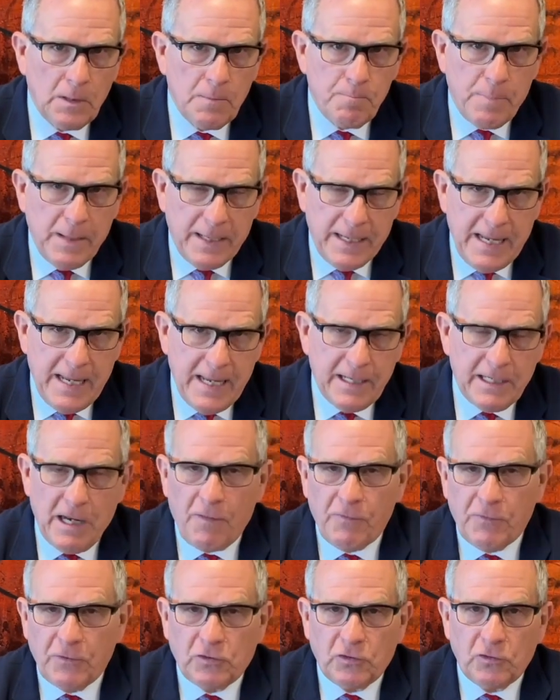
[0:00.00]
be hid. Now
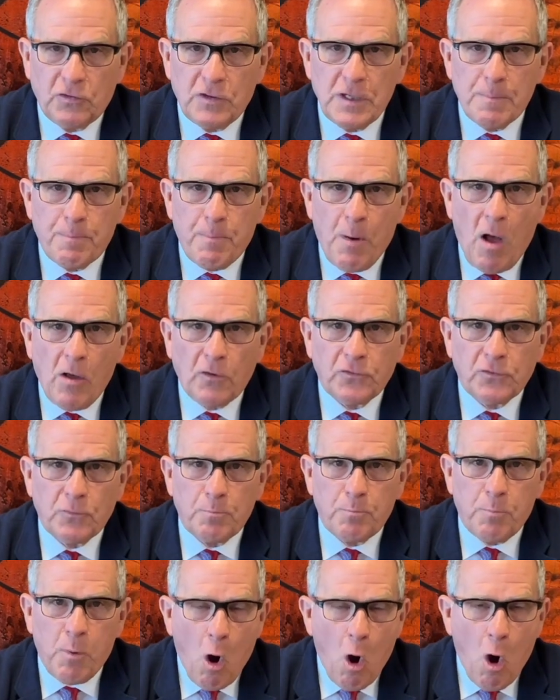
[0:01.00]
this is the Apostle
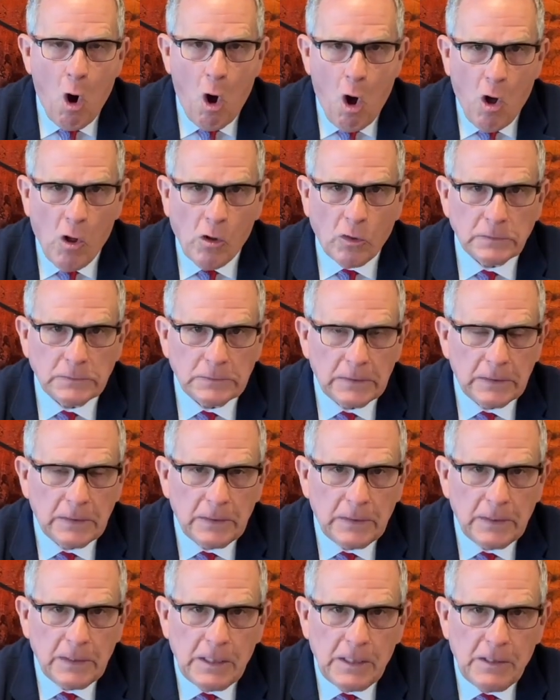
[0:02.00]
Paul.
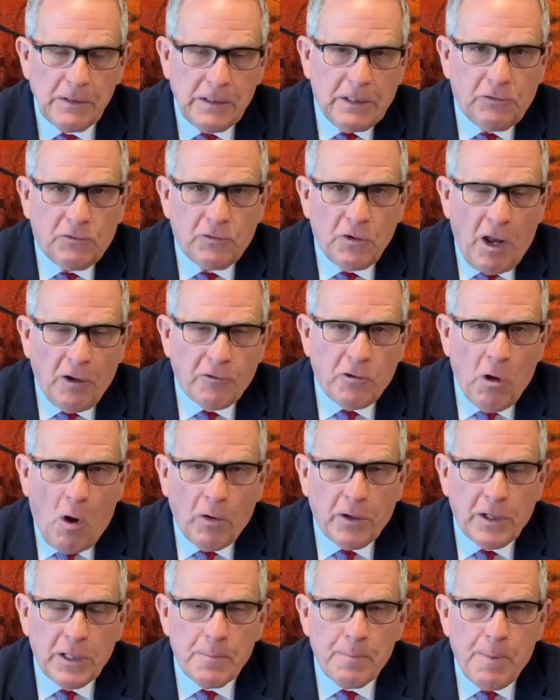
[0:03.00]
He's not
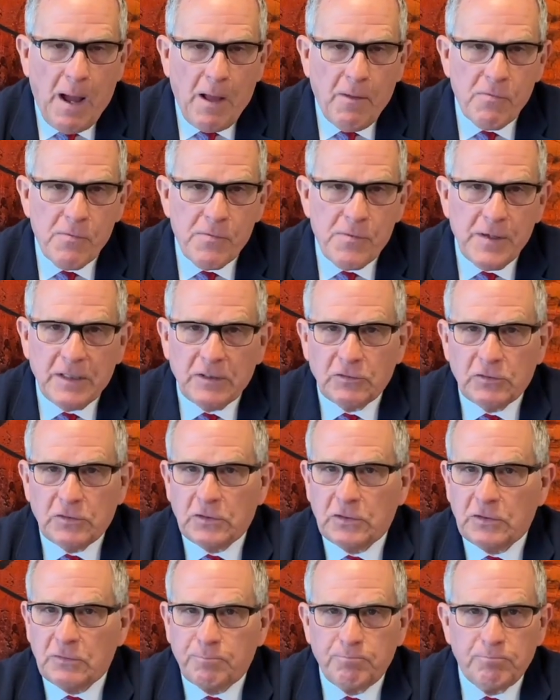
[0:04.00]
talking about
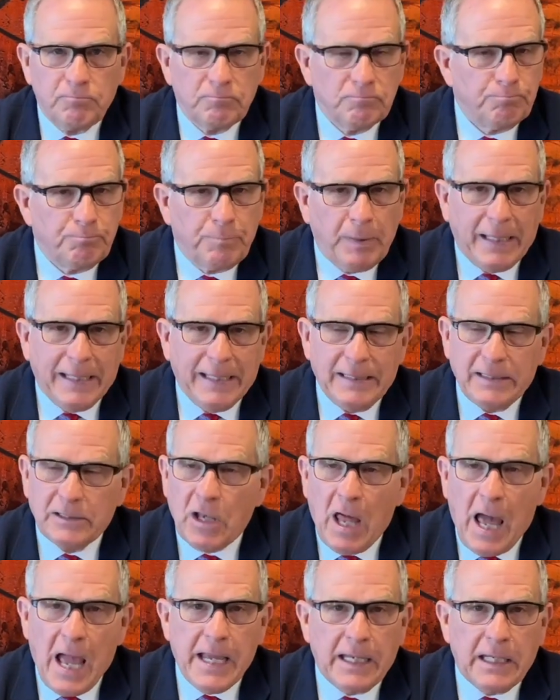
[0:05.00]
this being
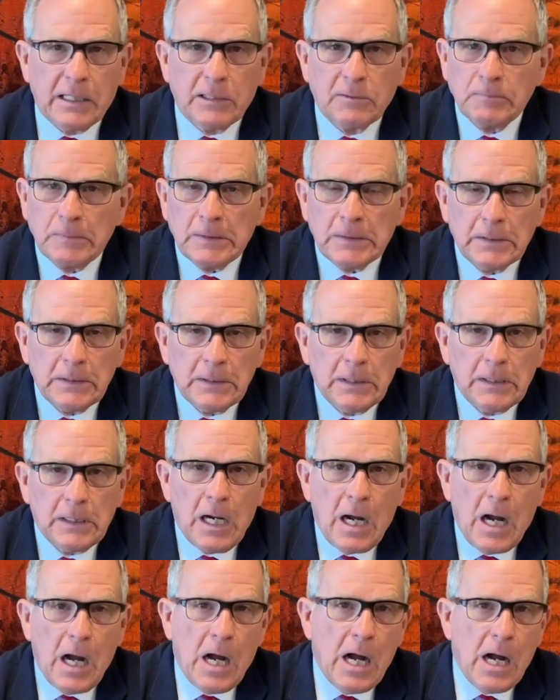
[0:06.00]
like
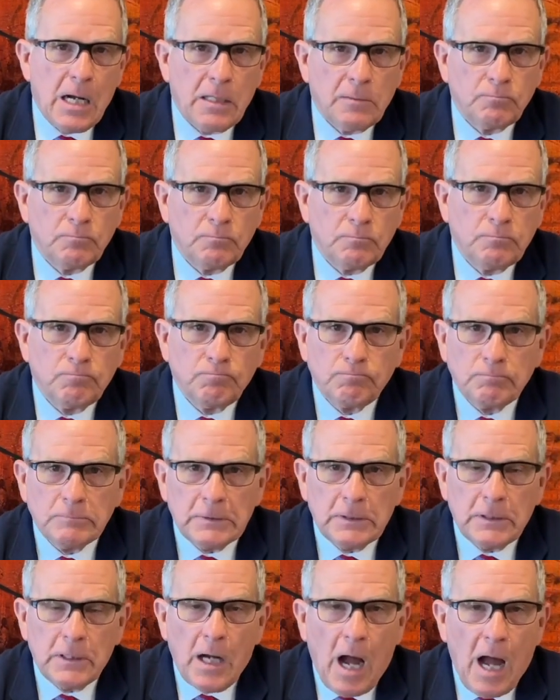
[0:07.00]
a
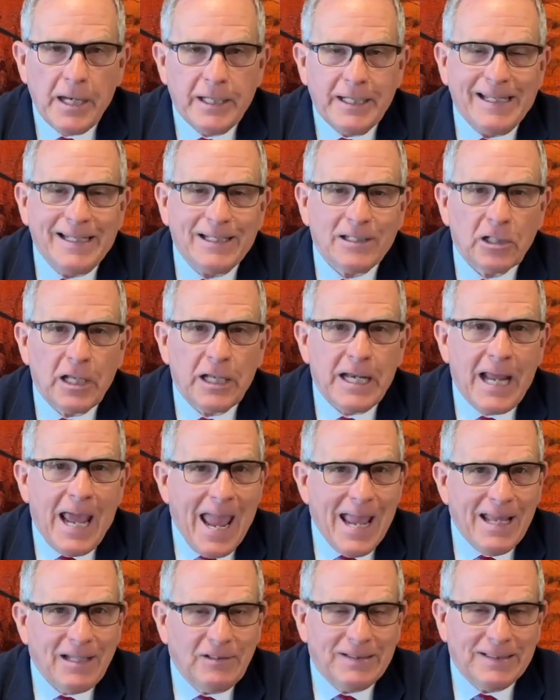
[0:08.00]
needle in a
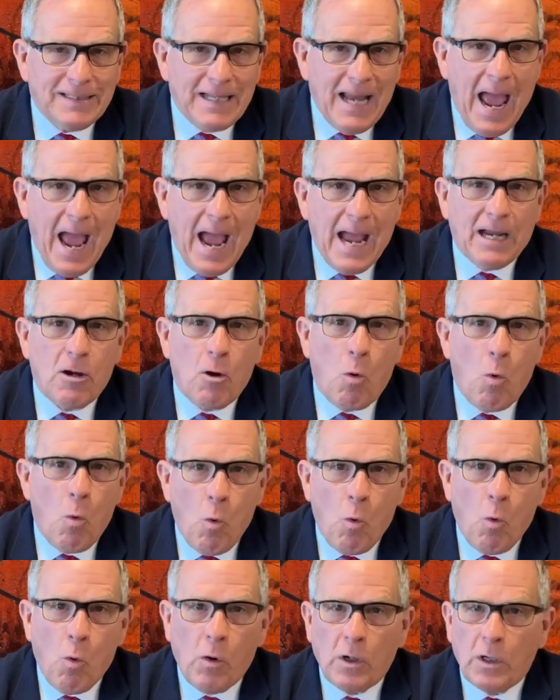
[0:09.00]
haystack
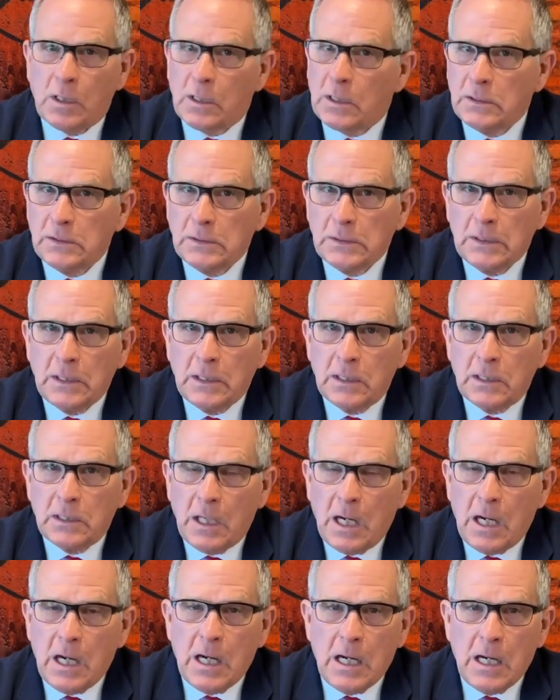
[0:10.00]
or
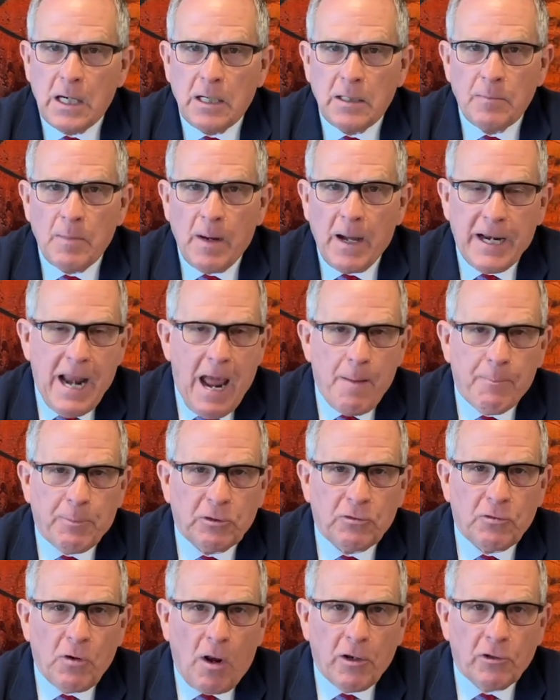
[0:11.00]
an
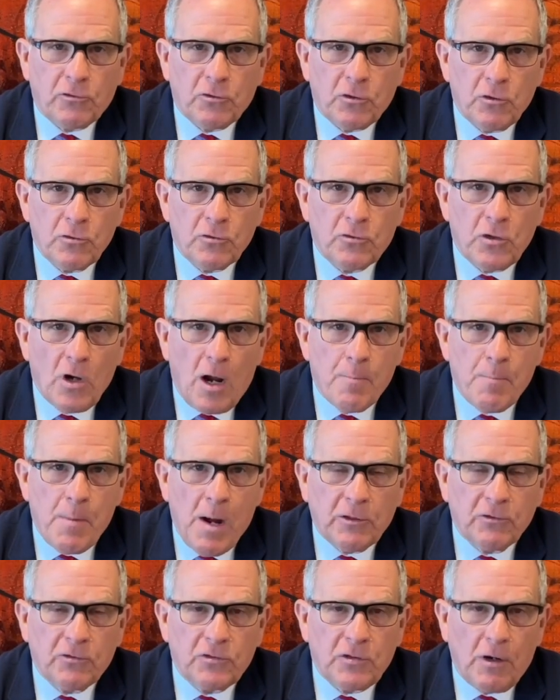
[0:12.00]
apostolic church
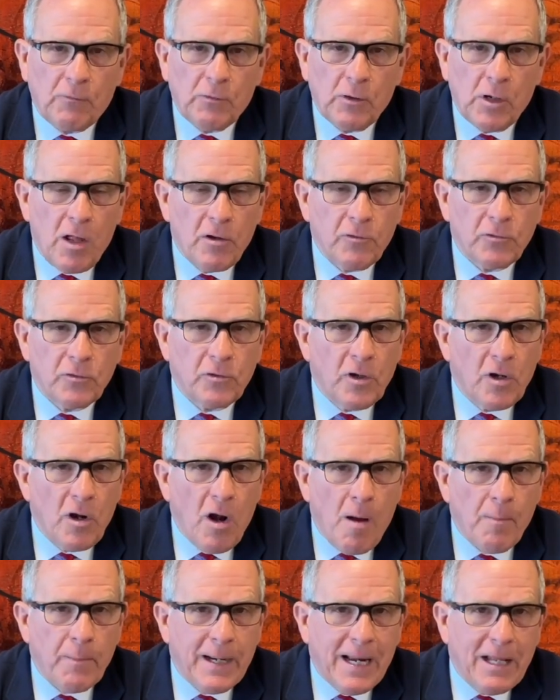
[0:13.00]
among several hundred
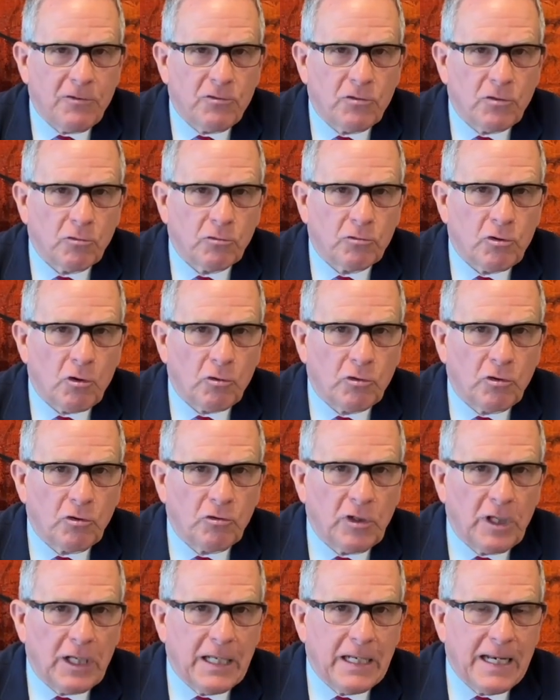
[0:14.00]
denominational
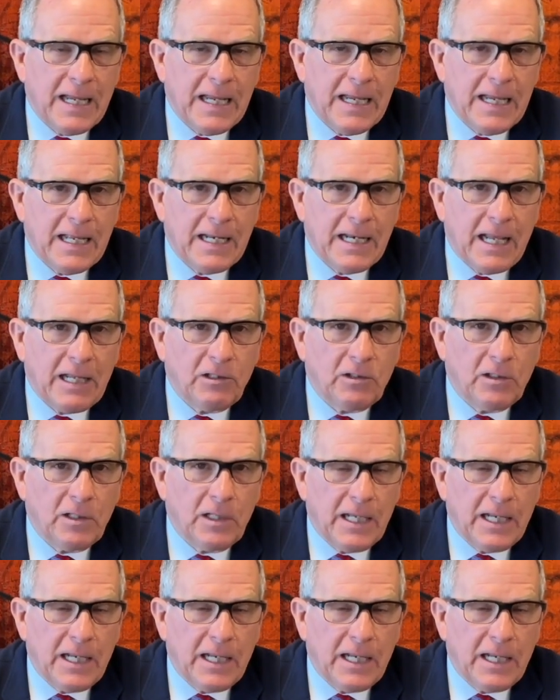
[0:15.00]
churches in a